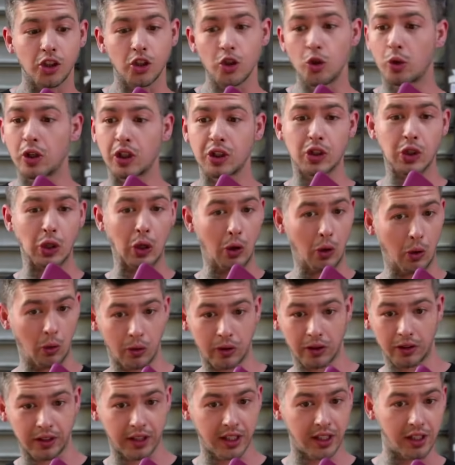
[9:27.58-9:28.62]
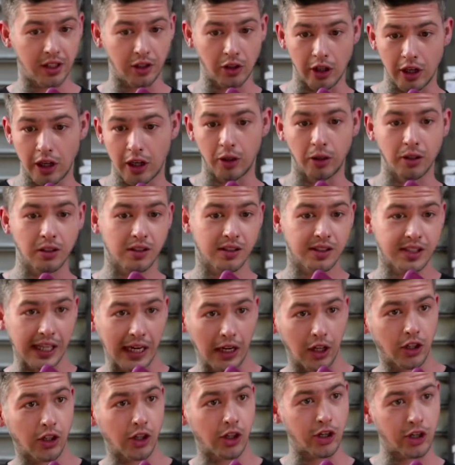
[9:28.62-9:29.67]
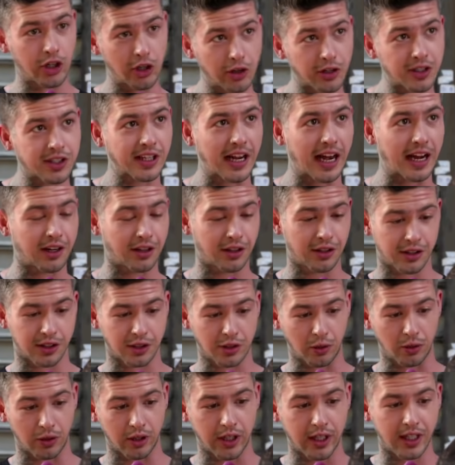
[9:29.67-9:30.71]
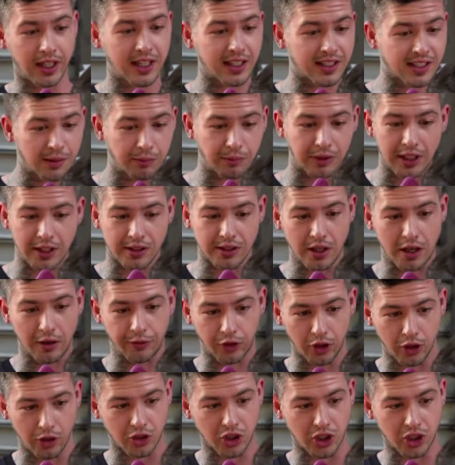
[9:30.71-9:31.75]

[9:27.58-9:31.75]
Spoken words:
You can totally, you know, tell her your side of the story, get some things off your